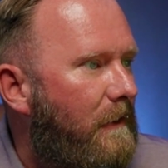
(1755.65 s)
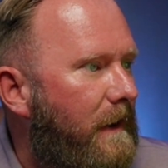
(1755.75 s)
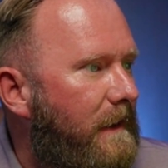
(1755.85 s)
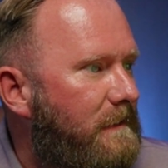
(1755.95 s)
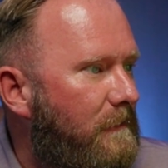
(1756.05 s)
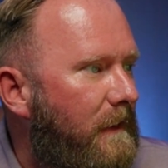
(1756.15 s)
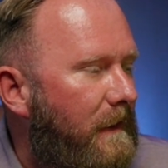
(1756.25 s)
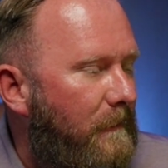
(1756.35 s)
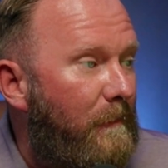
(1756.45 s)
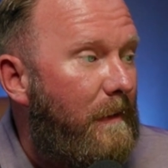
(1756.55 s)
Okay, so
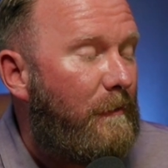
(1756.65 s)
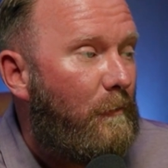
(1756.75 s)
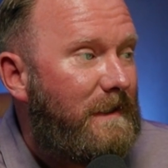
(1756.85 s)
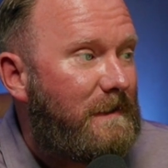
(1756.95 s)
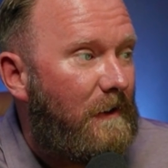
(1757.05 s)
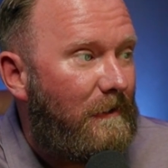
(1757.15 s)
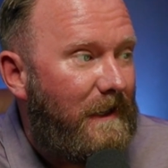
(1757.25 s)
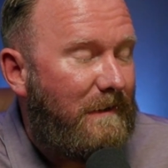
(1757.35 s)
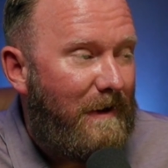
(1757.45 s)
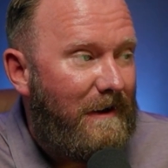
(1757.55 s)
remember, we saw
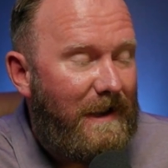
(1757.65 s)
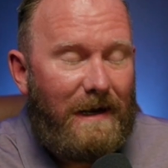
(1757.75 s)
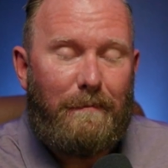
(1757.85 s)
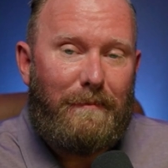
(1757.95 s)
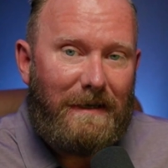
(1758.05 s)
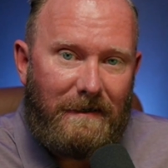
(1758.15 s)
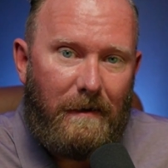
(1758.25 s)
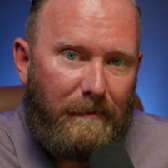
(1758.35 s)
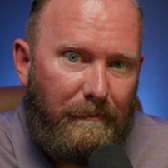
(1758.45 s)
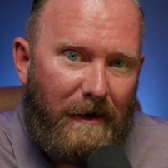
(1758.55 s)
Lake Mary had a big
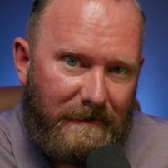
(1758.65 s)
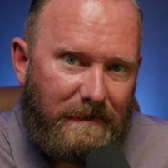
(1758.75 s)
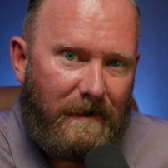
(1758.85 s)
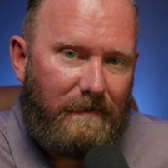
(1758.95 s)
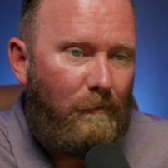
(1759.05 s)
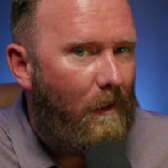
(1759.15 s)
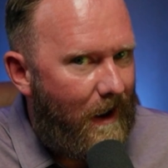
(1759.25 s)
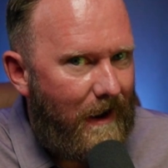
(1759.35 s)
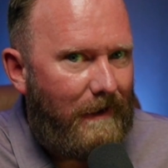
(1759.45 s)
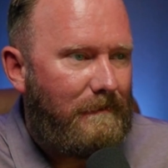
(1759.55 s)
number price cut.
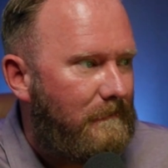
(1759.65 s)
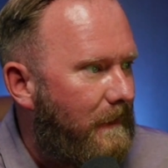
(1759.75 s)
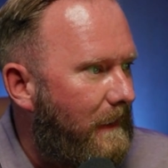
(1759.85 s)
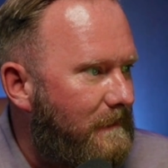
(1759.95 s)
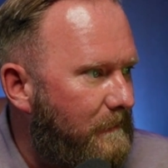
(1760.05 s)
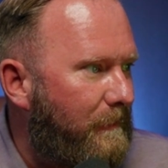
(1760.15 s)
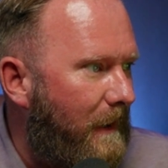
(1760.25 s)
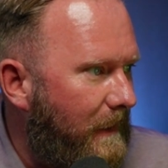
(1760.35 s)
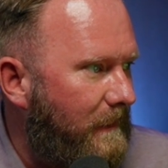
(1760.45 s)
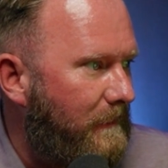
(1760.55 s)
Why? They got
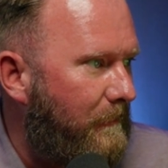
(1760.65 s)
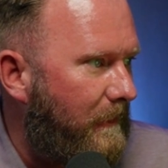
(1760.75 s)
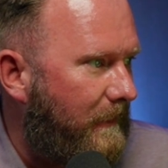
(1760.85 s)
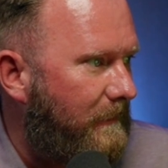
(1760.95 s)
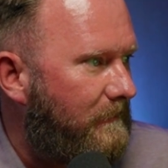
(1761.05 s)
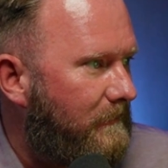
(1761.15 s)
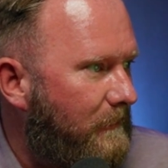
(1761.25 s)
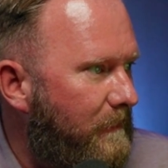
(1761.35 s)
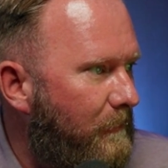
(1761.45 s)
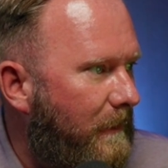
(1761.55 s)
supply hitting the market. A
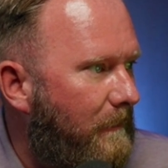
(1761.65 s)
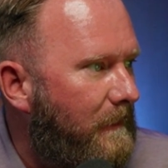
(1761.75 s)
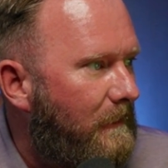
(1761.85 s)
little bit more.